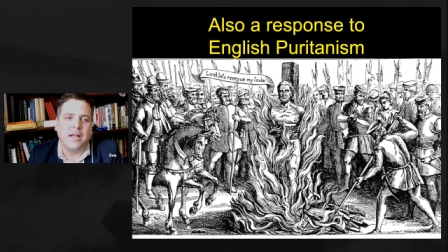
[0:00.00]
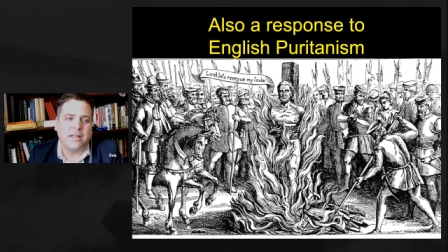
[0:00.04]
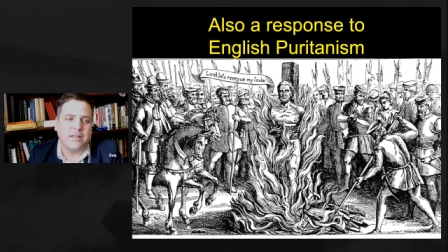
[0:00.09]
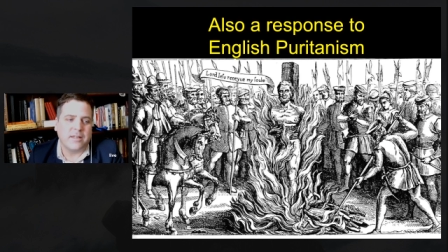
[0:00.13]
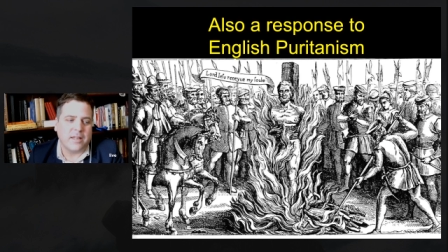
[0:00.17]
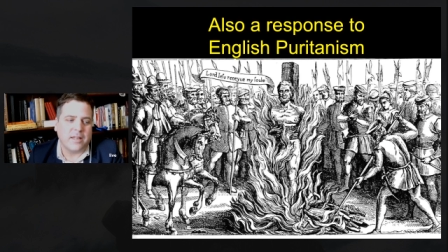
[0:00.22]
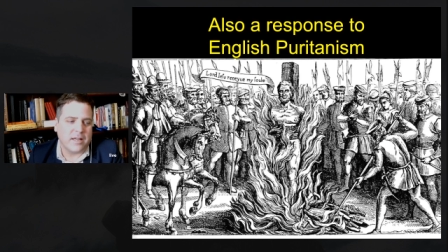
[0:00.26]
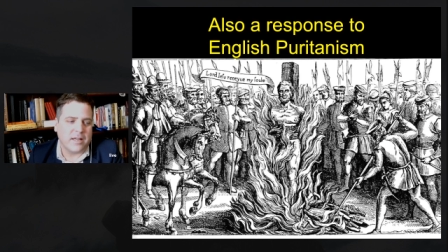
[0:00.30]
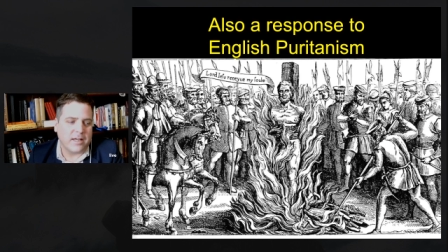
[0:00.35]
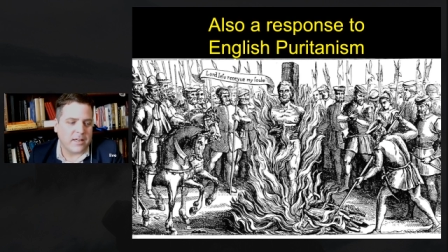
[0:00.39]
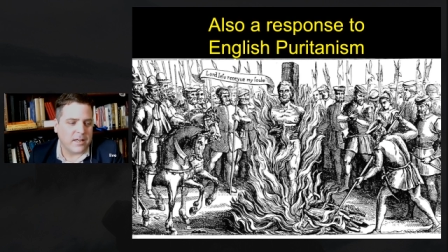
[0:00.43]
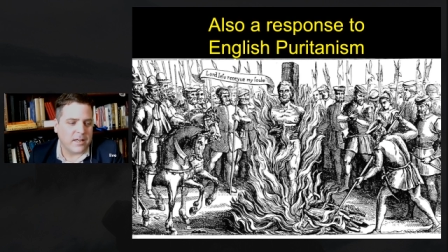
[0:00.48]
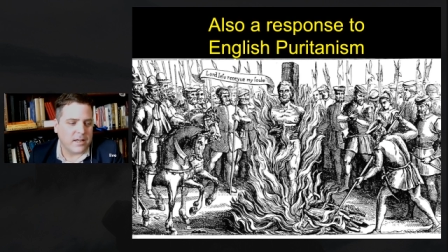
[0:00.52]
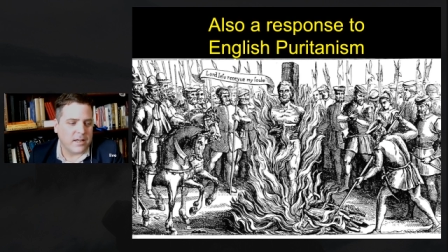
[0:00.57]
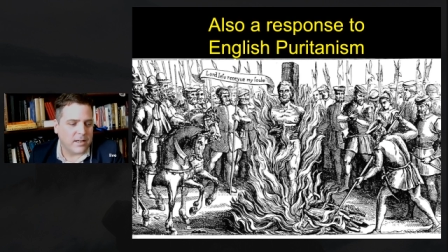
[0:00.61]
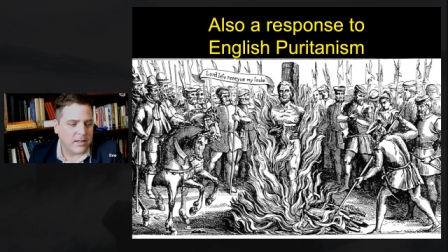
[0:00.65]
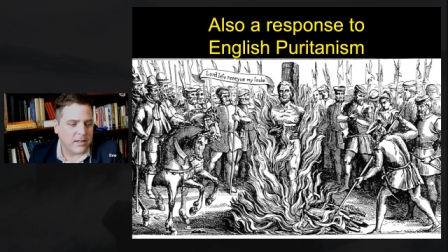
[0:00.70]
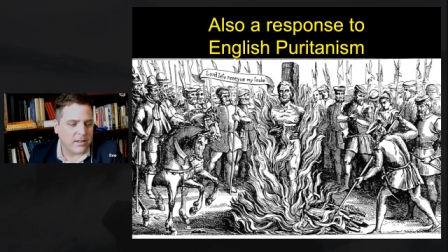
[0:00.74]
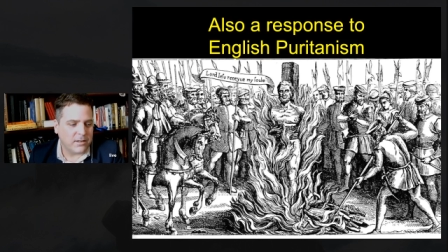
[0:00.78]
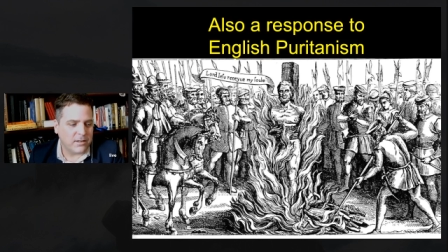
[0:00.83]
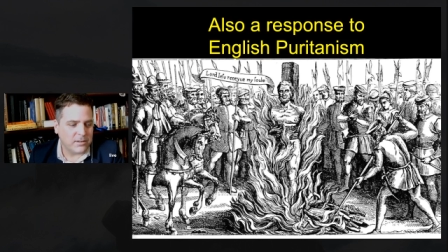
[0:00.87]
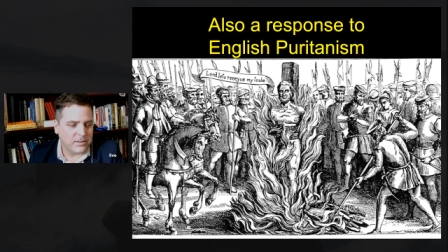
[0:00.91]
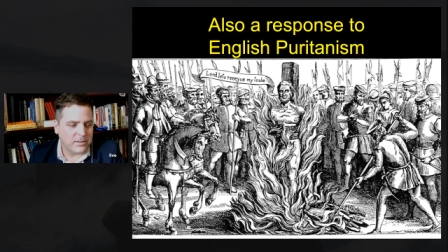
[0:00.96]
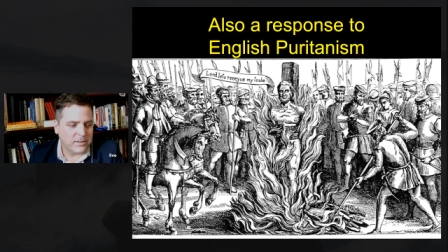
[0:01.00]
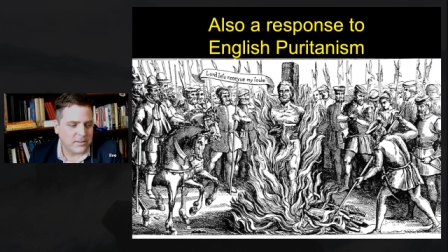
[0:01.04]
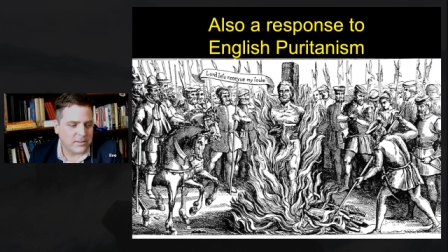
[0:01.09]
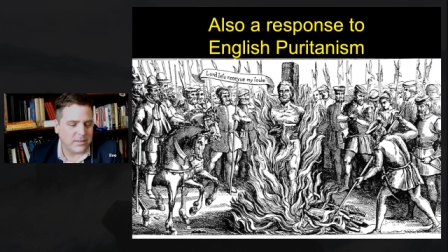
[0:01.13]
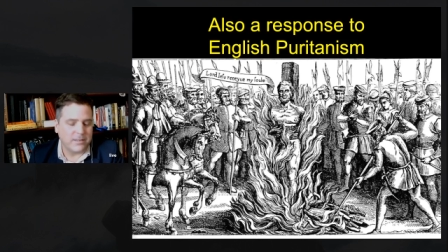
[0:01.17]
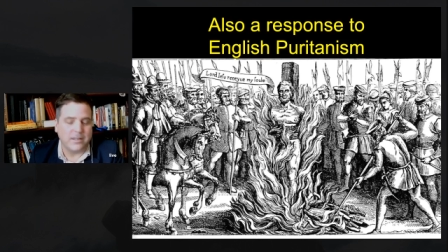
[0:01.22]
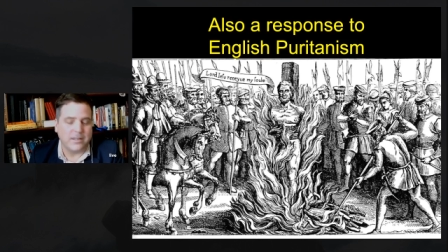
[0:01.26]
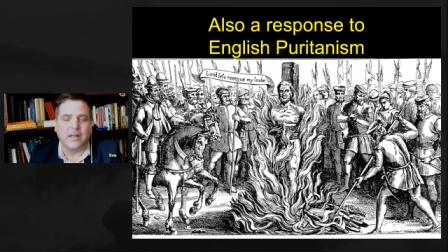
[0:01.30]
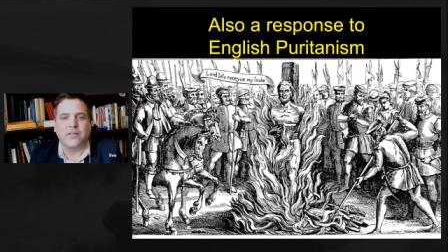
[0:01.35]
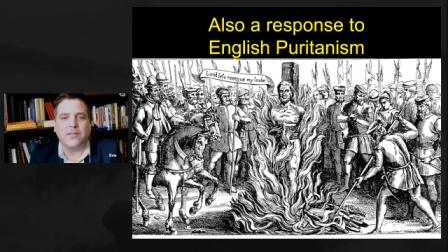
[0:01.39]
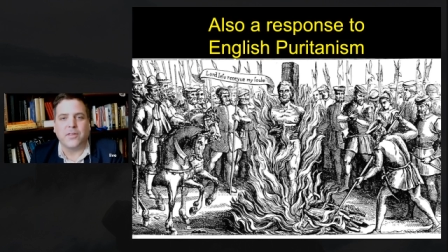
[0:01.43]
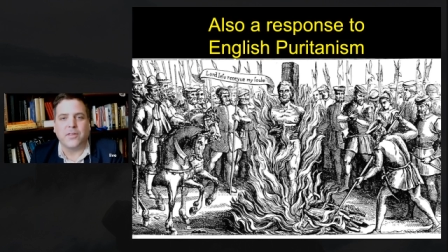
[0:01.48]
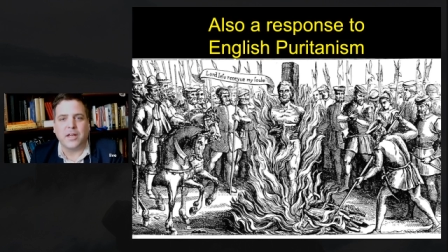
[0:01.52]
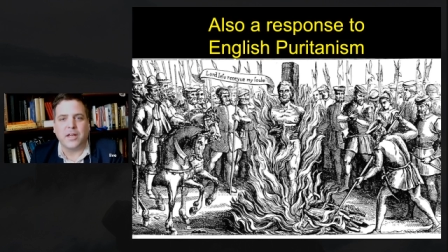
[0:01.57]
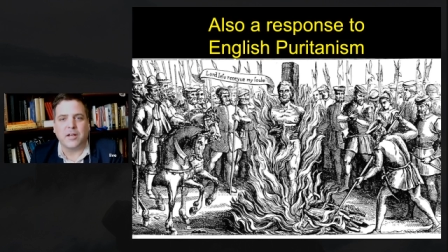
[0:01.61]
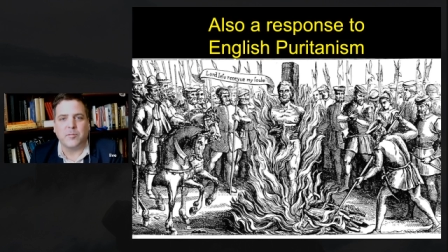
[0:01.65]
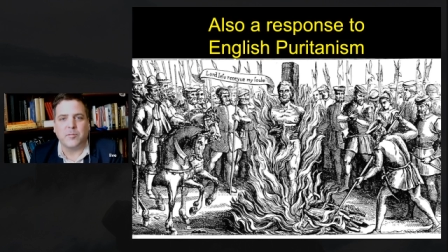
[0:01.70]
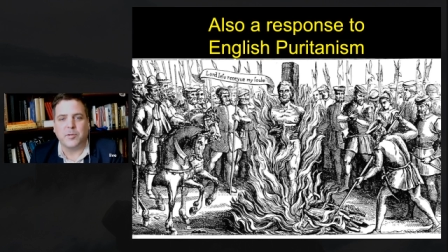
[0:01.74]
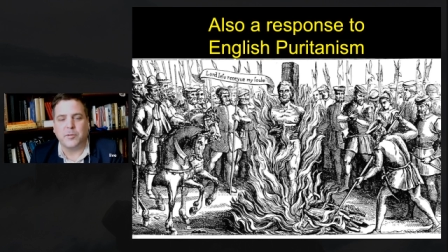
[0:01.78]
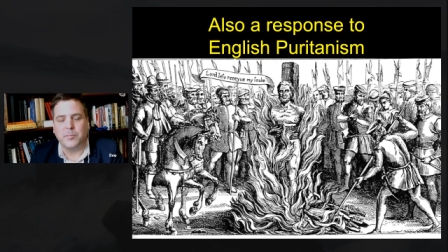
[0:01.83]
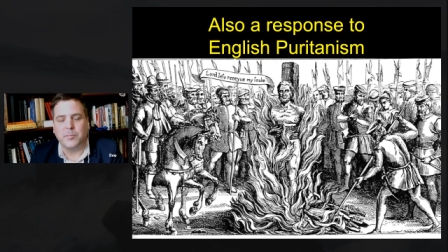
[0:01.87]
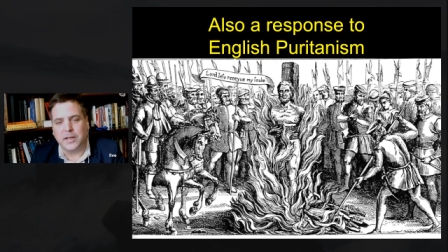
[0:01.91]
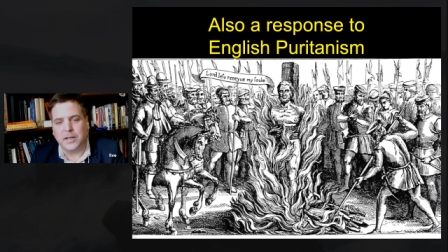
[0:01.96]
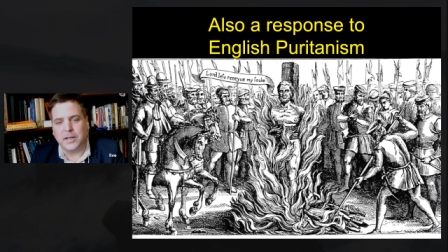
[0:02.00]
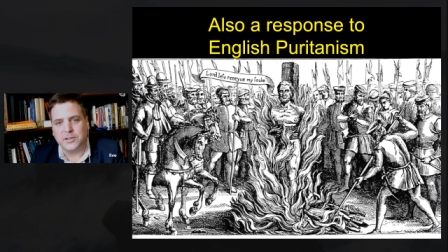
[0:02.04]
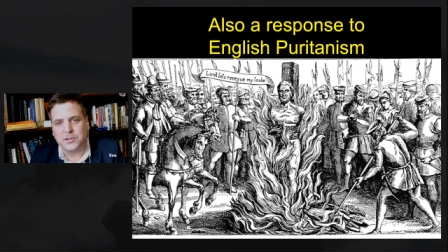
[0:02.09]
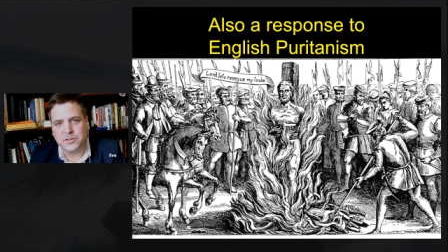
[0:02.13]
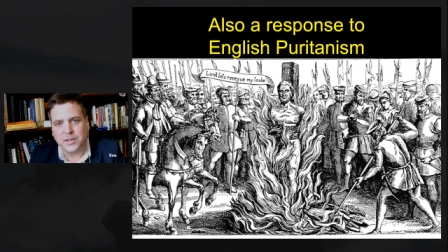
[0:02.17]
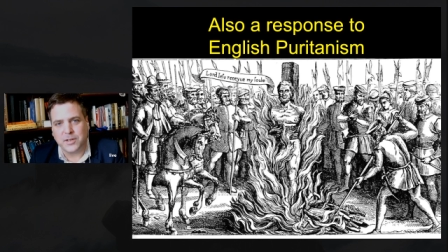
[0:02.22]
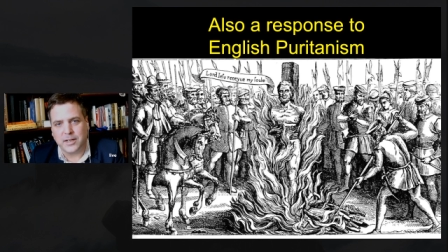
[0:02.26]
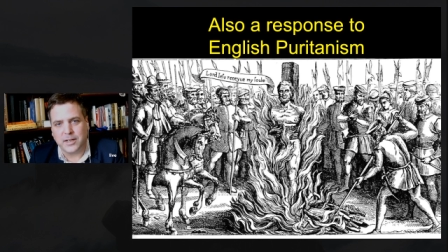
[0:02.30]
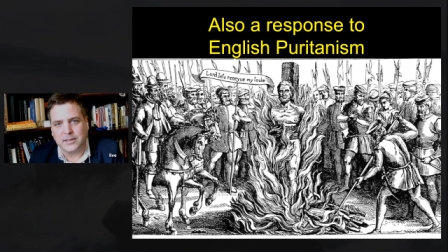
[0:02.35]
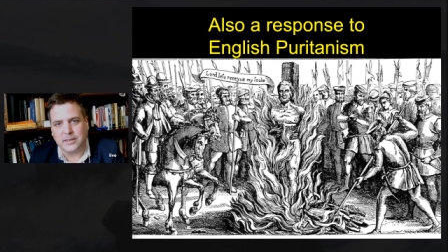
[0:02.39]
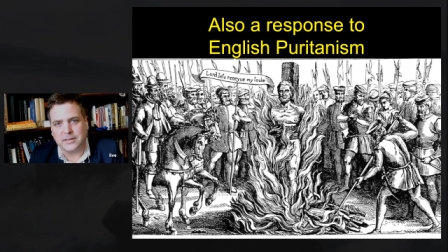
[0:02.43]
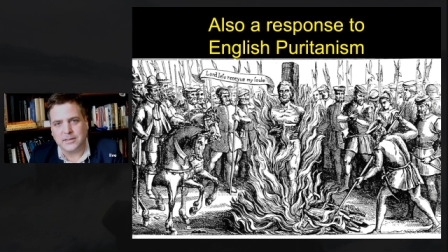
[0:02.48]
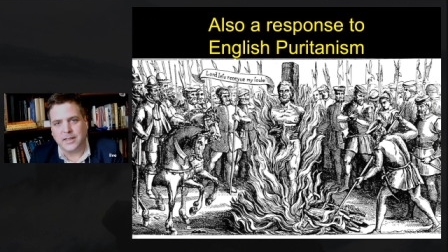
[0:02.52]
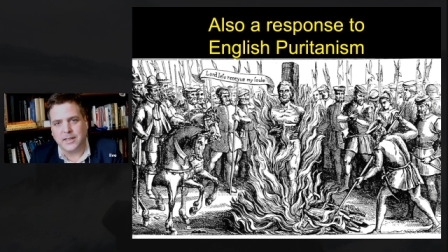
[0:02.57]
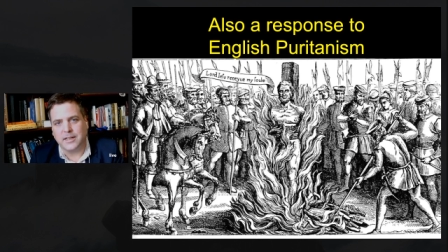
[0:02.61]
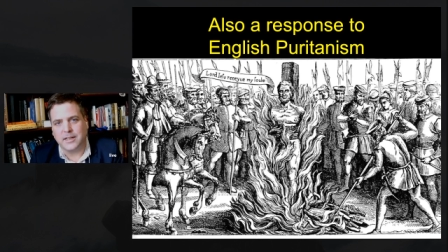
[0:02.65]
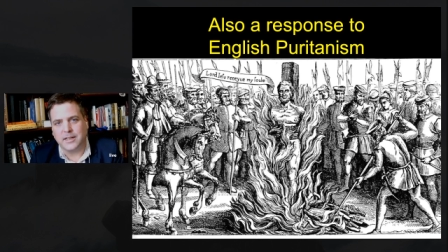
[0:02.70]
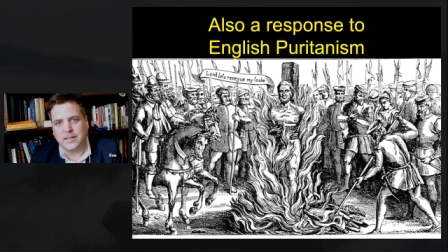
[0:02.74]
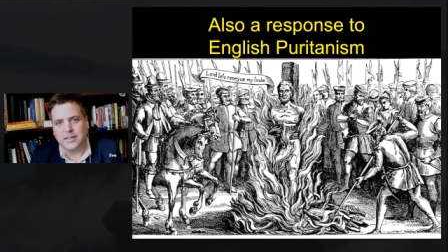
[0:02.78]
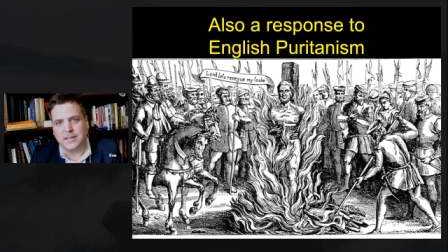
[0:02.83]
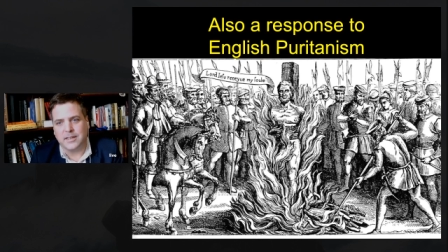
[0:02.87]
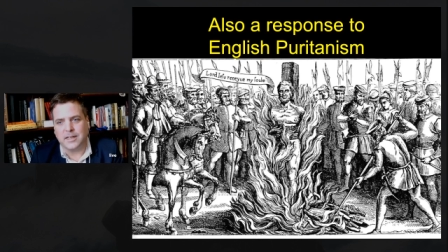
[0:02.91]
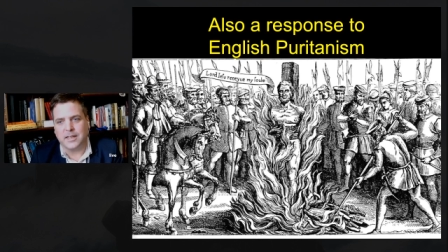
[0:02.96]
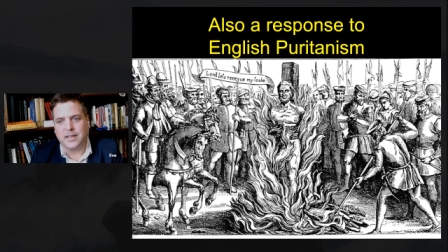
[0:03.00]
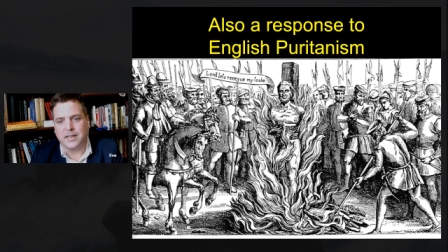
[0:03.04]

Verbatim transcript: They uh, did the unthinkable by translating the,